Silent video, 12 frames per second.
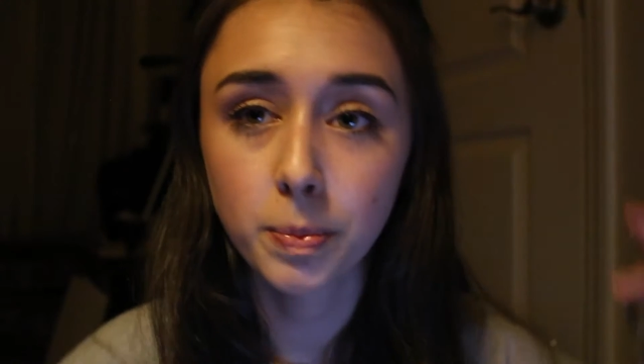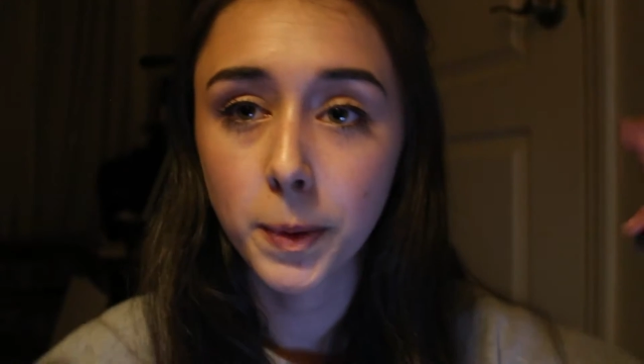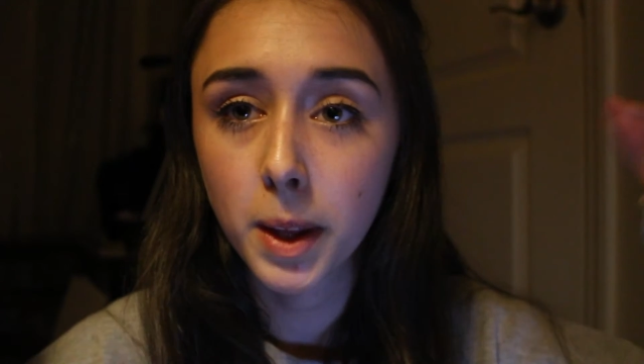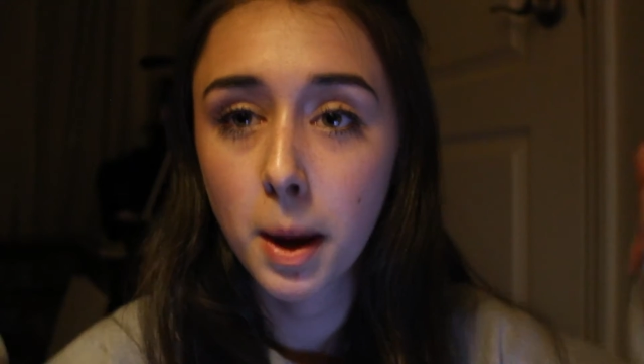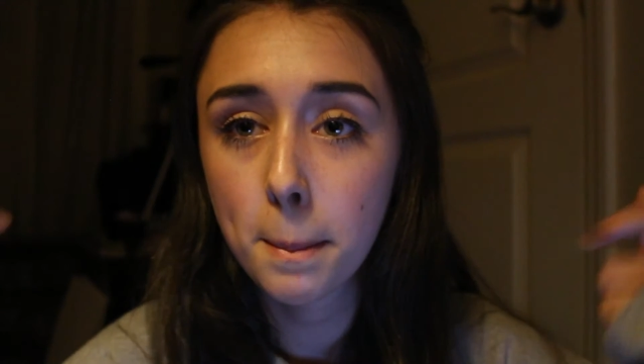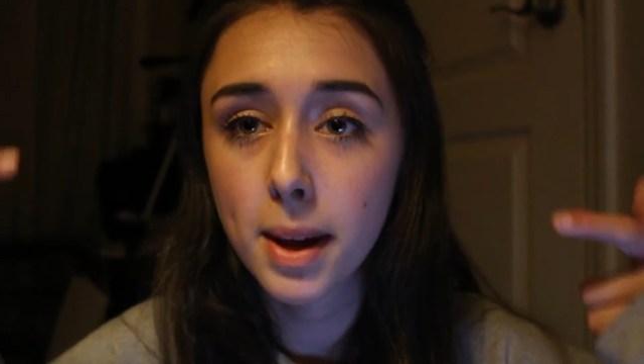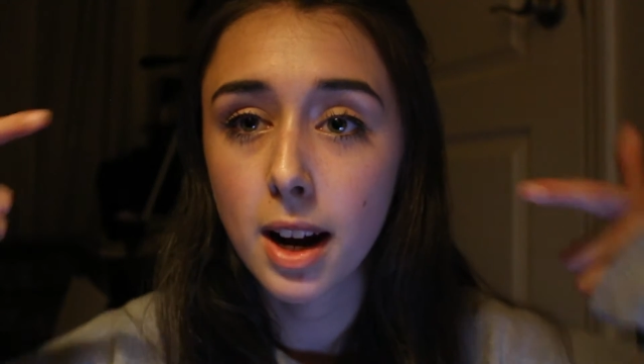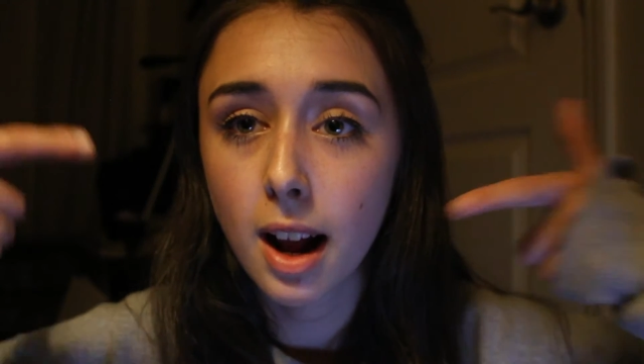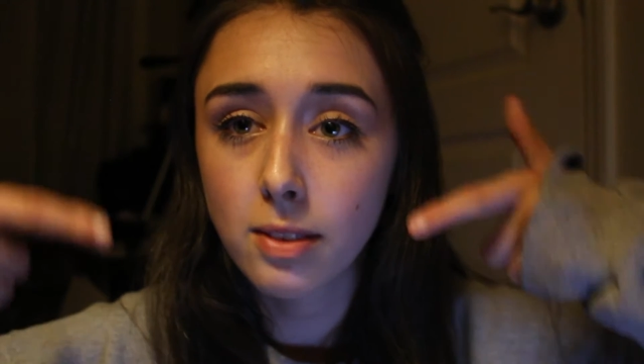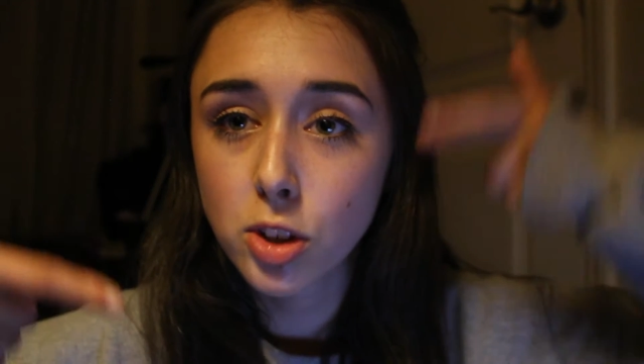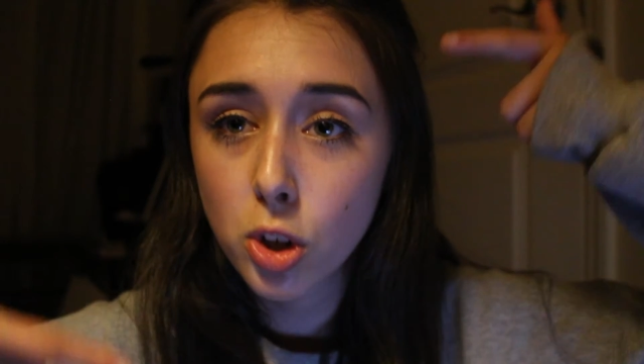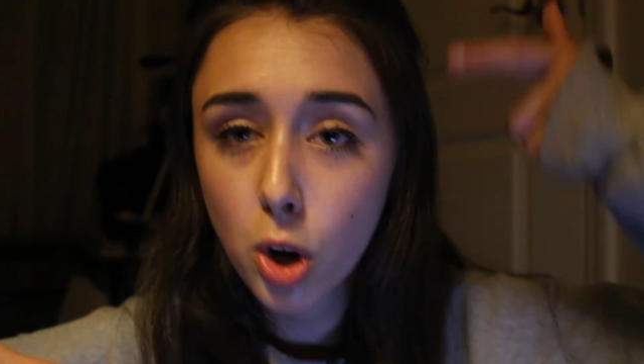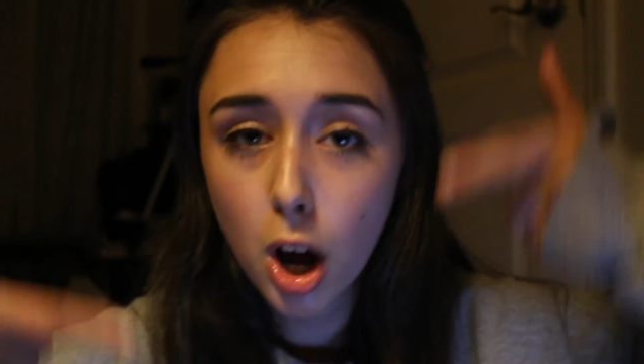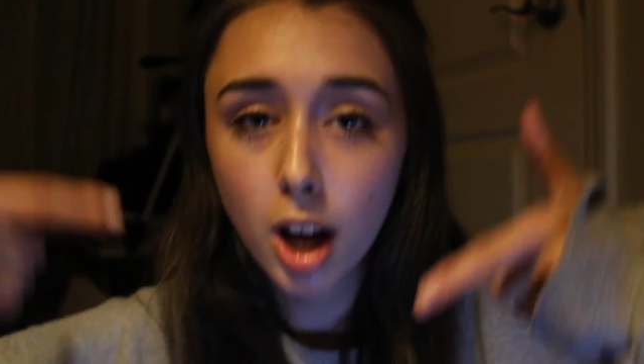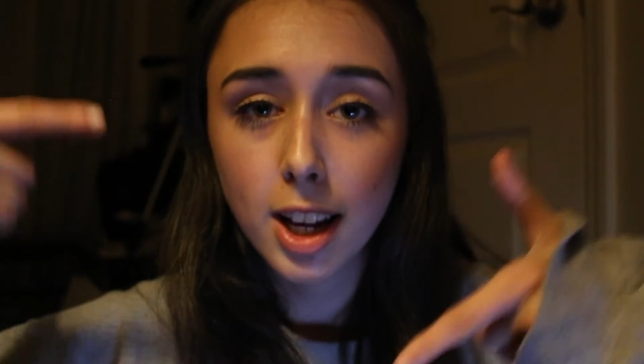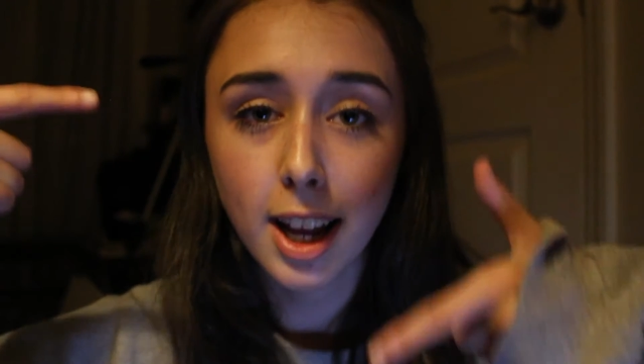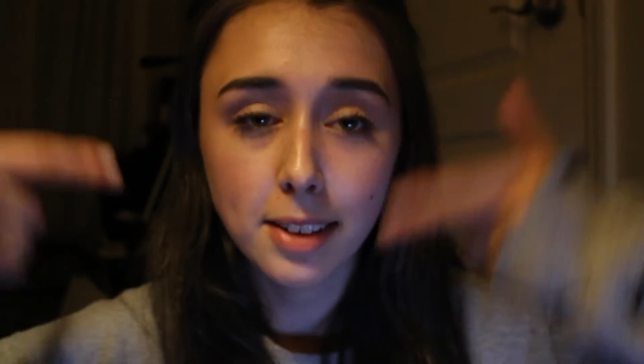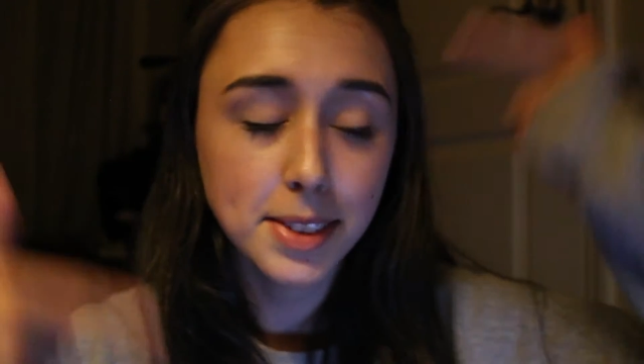And after
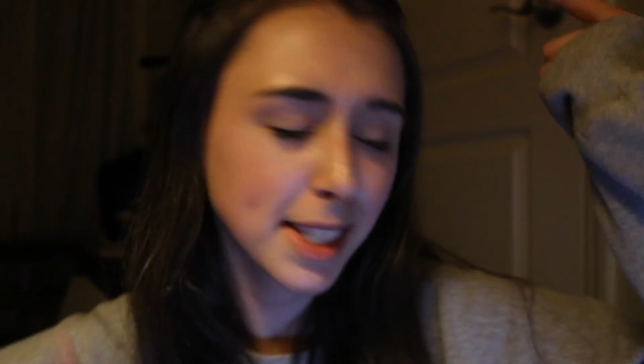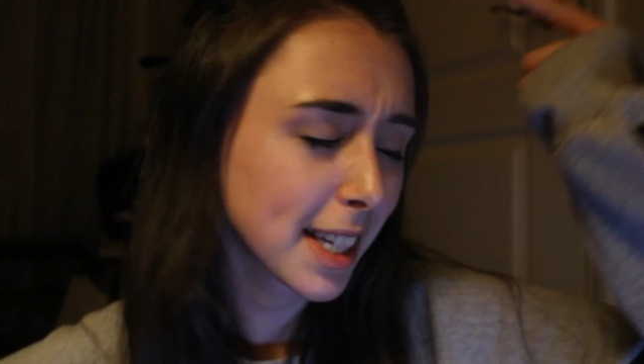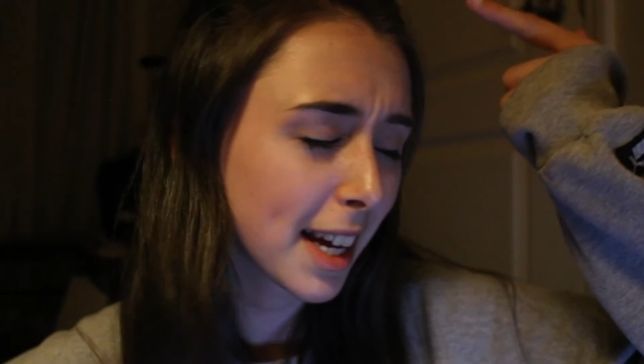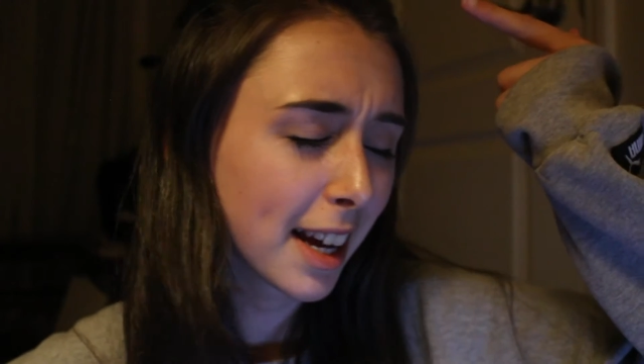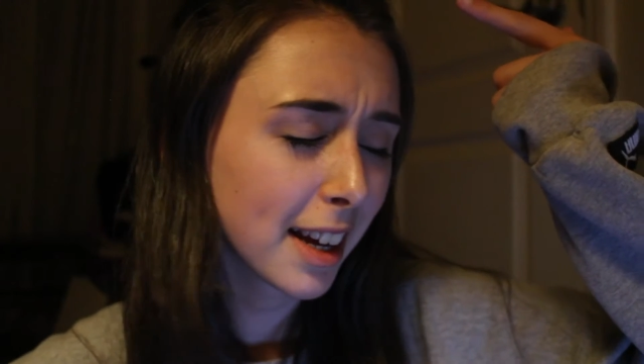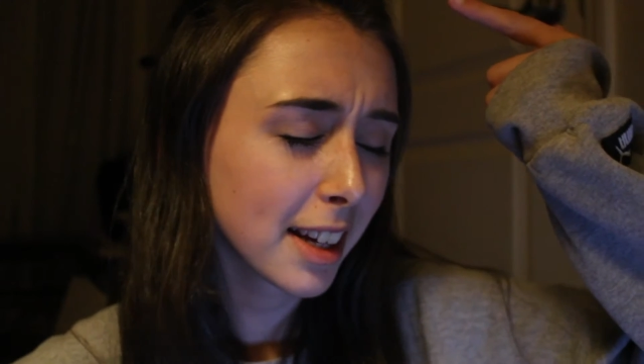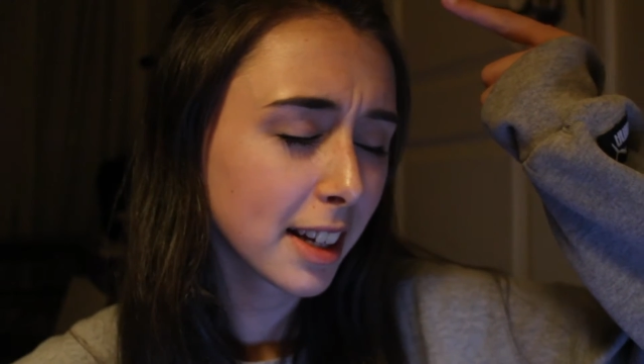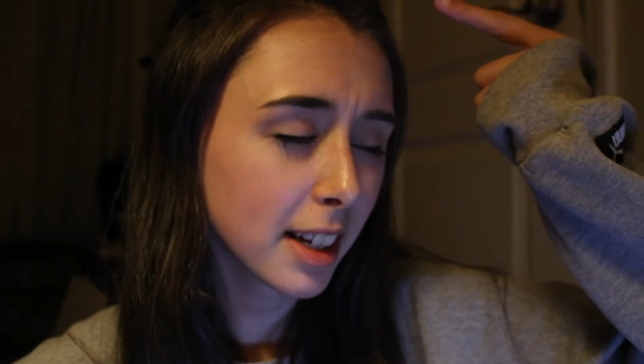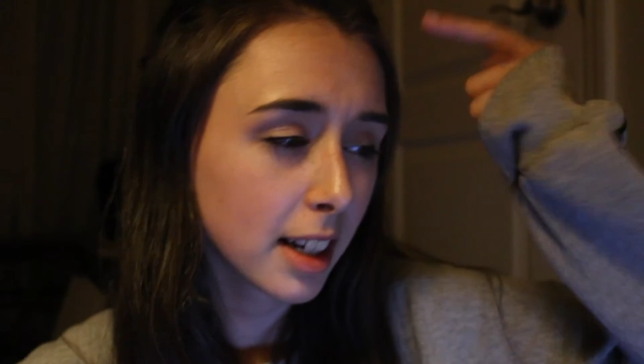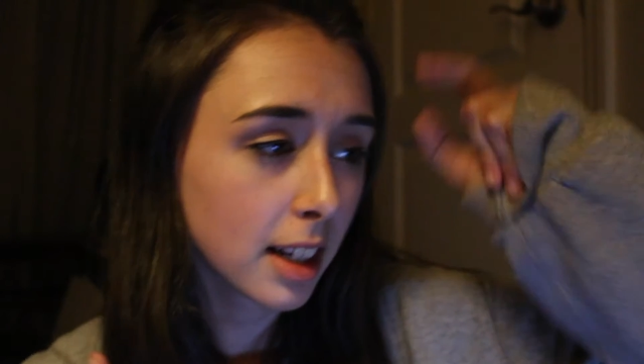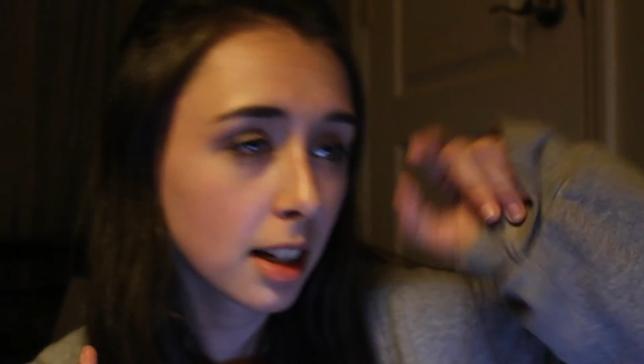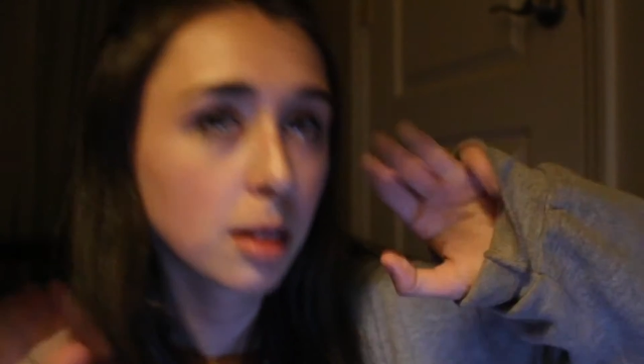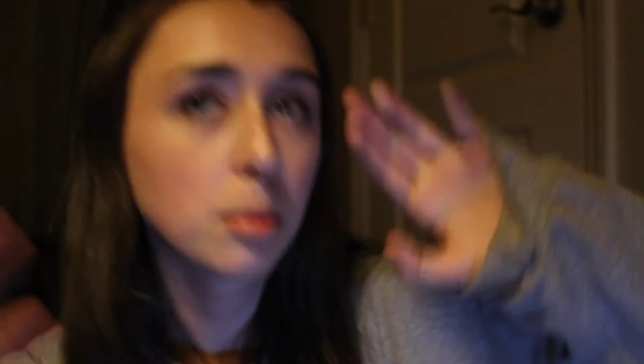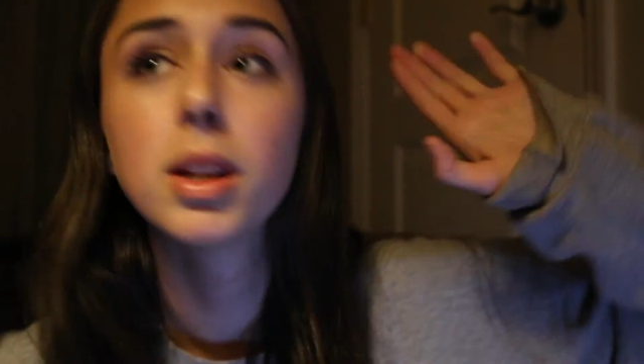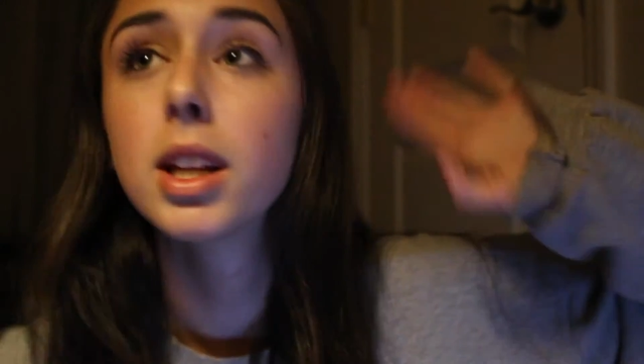our lifetime,